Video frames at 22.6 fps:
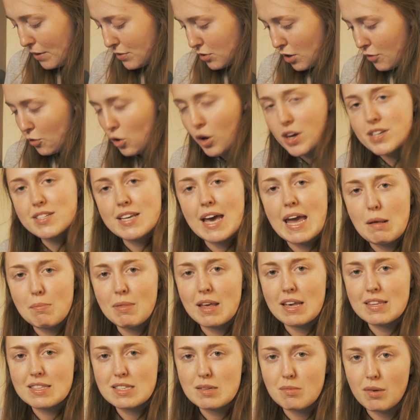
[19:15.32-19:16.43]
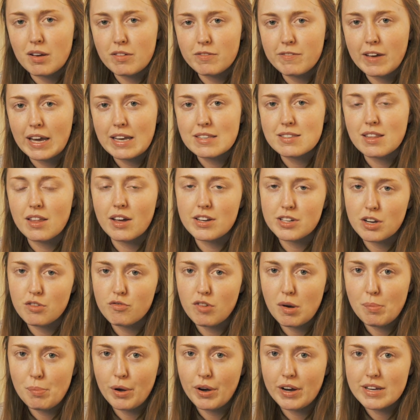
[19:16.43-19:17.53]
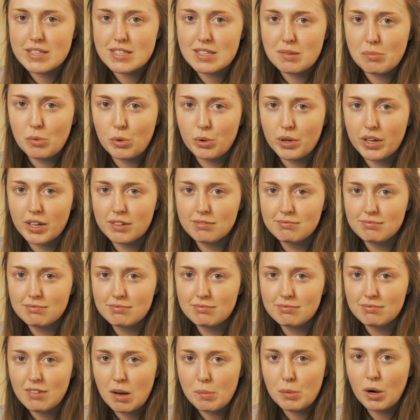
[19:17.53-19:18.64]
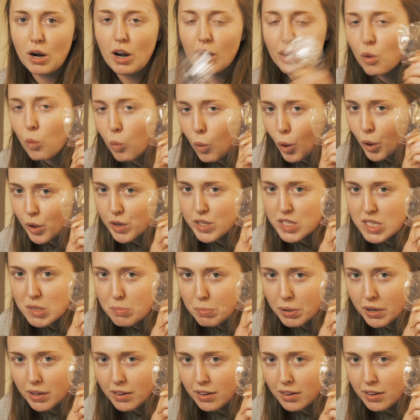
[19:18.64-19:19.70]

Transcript: So I've got to tape these to my face so that I don't rub my eyes in the morning. I'm gonna look like a wasp.